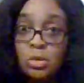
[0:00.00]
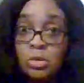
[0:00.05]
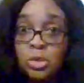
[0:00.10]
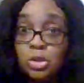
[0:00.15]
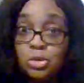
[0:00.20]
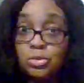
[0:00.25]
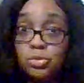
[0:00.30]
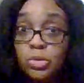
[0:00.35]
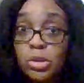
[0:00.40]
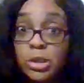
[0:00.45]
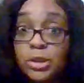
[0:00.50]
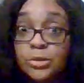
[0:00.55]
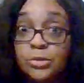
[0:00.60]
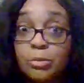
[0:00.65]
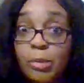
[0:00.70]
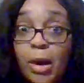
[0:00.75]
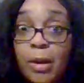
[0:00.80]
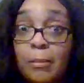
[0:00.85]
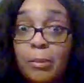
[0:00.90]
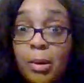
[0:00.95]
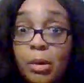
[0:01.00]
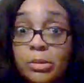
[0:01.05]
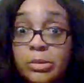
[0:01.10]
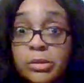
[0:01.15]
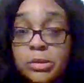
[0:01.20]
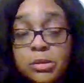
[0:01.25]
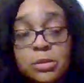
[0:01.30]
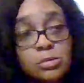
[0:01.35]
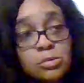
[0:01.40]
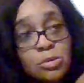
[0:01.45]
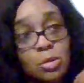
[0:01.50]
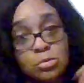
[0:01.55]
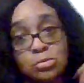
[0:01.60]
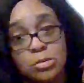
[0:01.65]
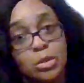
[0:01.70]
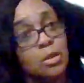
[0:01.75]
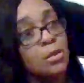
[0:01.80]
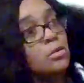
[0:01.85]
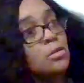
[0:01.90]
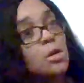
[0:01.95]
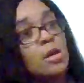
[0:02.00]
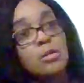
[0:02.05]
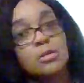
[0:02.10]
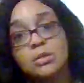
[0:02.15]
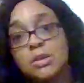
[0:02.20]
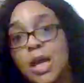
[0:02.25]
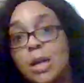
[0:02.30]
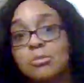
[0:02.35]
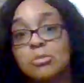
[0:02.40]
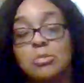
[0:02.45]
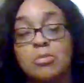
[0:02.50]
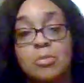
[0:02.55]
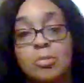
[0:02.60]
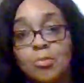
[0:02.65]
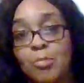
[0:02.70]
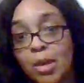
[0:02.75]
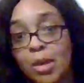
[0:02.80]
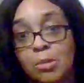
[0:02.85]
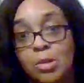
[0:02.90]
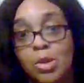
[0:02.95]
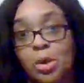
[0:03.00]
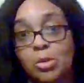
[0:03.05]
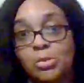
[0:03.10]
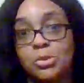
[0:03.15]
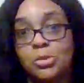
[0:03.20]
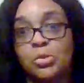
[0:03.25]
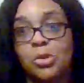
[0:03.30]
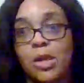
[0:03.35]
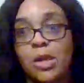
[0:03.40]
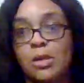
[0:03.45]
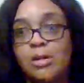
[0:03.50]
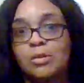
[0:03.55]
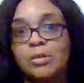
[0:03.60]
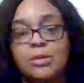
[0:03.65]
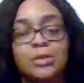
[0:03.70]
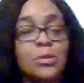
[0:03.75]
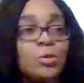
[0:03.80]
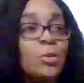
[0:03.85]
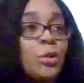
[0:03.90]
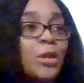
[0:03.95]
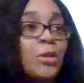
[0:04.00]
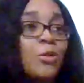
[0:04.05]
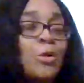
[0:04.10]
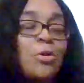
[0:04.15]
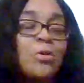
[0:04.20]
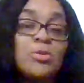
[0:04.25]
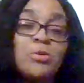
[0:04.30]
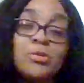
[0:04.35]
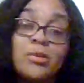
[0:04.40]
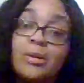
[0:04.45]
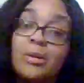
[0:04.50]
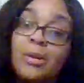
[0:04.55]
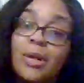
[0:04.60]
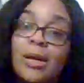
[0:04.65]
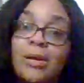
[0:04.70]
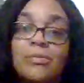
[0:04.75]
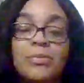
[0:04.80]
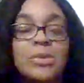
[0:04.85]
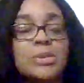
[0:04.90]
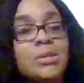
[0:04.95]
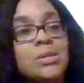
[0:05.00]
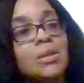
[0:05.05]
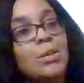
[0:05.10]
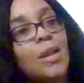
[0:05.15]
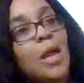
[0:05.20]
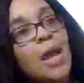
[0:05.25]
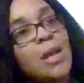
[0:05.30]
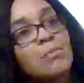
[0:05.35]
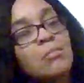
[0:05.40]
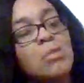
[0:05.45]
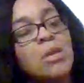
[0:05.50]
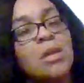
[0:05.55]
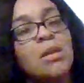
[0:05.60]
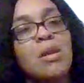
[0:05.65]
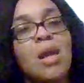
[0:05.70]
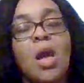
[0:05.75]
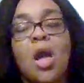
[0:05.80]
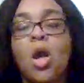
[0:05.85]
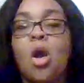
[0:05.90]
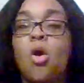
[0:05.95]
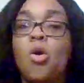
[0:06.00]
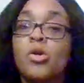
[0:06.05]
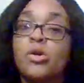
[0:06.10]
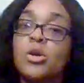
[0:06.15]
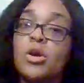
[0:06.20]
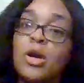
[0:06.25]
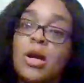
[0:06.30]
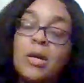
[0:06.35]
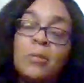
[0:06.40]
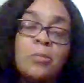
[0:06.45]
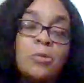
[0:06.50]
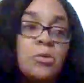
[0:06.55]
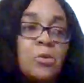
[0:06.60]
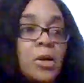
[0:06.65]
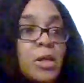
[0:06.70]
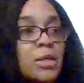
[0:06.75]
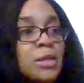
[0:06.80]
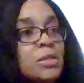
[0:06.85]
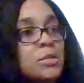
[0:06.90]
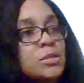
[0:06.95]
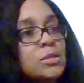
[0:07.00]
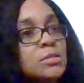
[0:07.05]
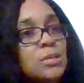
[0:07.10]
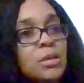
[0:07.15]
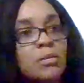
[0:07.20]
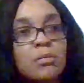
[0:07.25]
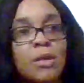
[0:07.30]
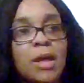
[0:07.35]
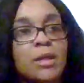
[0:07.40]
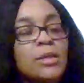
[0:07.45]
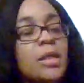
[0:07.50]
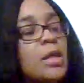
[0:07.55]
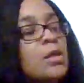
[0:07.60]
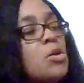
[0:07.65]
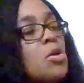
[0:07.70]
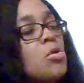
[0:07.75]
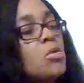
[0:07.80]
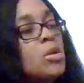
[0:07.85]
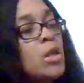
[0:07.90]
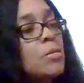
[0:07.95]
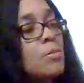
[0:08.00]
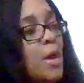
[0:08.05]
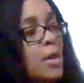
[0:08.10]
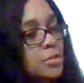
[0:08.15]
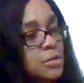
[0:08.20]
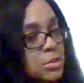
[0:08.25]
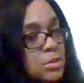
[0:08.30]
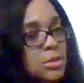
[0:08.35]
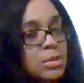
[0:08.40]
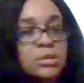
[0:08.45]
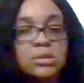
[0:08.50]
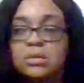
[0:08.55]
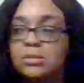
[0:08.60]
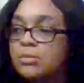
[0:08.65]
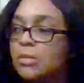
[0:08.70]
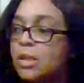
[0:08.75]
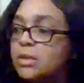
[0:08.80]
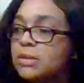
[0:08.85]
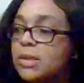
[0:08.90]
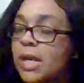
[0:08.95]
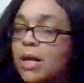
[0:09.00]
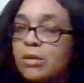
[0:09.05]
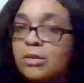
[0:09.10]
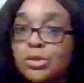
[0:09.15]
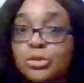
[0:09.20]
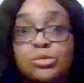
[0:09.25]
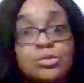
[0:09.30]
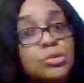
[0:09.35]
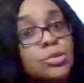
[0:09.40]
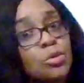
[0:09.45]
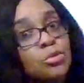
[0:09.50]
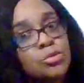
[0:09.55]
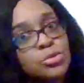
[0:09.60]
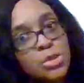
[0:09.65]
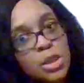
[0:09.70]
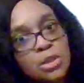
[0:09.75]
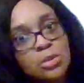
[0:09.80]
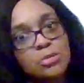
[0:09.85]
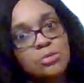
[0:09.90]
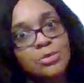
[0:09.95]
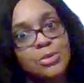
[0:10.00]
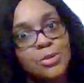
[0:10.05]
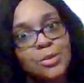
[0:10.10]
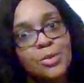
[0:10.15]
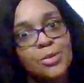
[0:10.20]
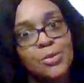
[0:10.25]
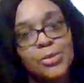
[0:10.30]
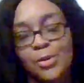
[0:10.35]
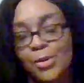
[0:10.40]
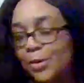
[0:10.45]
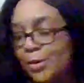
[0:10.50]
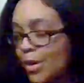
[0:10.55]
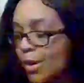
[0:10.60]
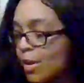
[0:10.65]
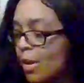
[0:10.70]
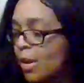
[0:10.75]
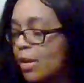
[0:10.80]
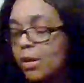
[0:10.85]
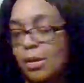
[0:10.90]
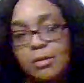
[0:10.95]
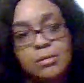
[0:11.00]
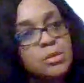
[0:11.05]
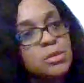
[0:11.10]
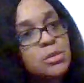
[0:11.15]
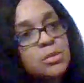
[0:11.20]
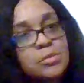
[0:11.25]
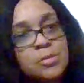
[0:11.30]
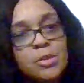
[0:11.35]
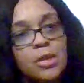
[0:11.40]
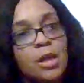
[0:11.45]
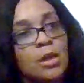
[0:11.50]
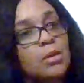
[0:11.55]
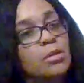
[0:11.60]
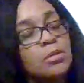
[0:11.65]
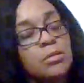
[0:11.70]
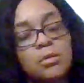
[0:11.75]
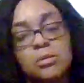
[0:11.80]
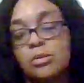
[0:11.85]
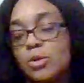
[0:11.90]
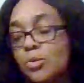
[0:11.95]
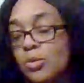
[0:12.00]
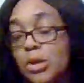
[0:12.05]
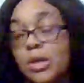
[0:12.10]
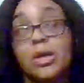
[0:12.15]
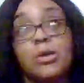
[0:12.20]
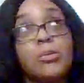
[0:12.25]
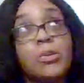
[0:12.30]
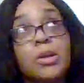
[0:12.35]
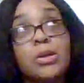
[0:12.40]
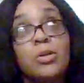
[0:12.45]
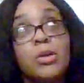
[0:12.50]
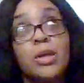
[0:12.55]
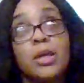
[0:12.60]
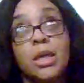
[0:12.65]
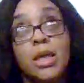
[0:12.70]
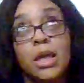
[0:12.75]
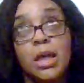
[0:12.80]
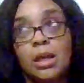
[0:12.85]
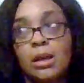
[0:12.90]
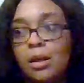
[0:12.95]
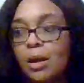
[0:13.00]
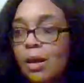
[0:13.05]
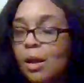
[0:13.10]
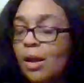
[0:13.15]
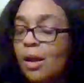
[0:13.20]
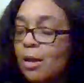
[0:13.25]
did you hit the right person? You know, any other time you make me go through hell, and they're like, oh, you're gonna love this enlightenment or upgrading and stuff like that, knowing they about to send some mess down to you, it's gonna shake you to the core. And I'll just be like, you know, here we go again.